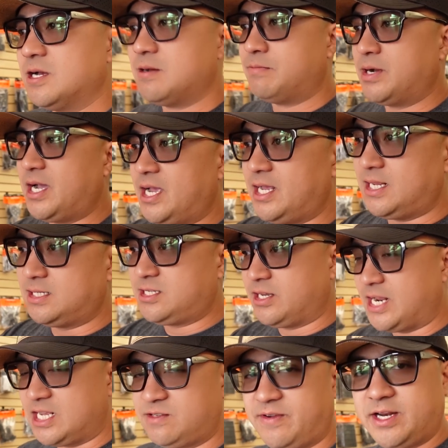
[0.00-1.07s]
But in
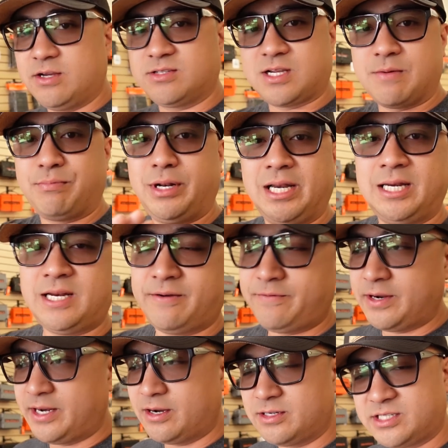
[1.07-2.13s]
today's video is completely
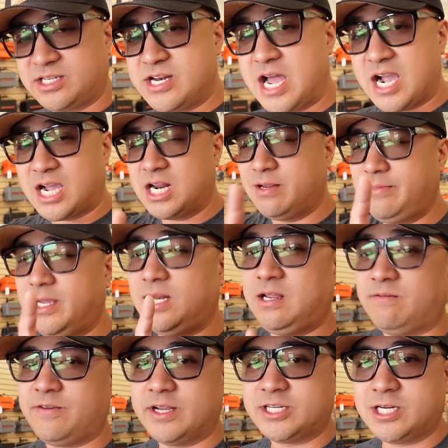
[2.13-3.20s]
different. There's not going to be any
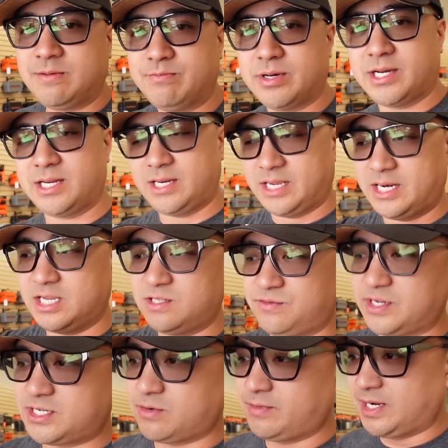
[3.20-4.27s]
fishing, but it is
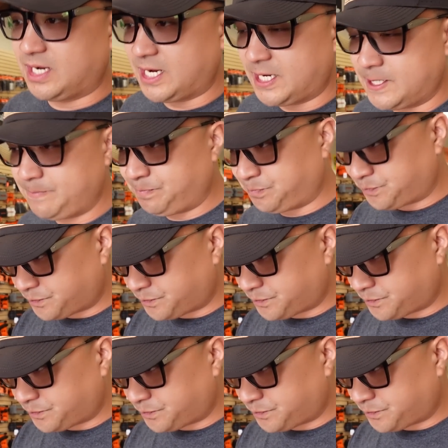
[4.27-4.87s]
fishing related.